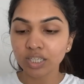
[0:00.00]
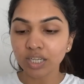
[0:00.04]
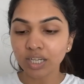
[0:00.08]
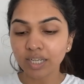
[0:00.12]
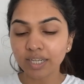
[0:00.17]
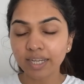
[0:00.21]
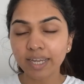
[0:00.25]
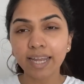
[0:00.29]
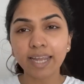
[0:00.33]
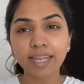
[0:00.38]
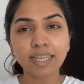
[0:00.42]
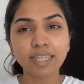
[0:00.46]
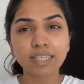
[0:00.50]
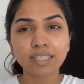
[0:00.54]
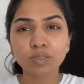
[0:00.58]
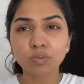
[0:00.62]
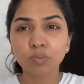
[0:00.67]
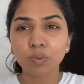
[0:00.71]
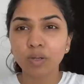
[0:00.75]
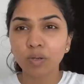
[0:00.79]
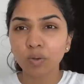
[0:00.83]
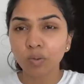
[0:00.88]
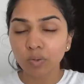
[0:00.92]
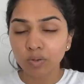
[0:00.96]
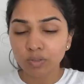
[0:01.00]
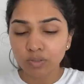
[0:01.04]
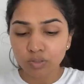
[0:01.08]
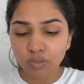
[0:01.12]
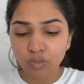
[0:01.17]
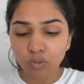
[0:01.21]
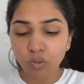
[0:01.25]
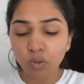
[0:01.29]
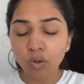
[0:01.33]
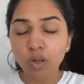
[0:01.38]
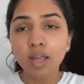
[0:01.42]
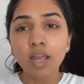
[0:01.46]
Again, this one
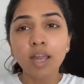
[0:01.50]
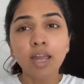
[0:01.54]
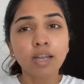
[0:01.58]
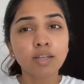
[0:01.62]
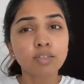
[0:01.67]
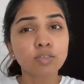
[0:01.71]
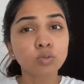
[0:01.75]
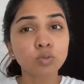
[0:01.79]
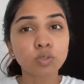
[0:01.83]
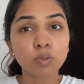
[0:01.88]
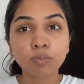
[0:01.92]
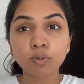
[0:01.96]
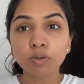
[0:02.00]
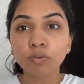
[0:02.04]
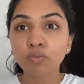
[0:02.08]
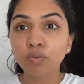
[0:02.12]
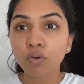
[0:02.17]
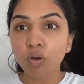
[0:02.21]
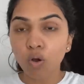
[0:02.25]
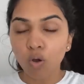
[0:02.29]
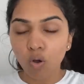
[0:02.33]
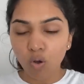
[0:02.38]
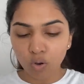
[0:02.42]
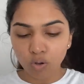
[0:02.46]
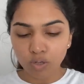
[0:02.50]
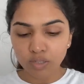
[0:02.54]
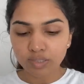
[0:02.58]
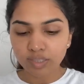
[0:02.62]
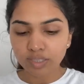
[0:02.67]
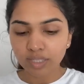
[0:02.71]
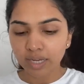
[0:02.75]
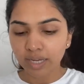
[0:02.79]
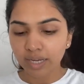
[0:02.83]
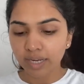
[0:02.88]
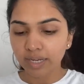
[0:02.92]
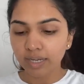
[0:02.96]
also suitable for all
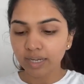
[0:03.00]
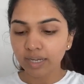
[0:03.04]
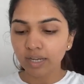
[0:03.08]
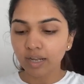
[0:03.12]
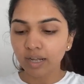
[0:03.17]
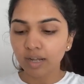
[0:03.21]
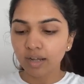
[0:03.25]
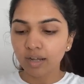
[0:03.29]
skin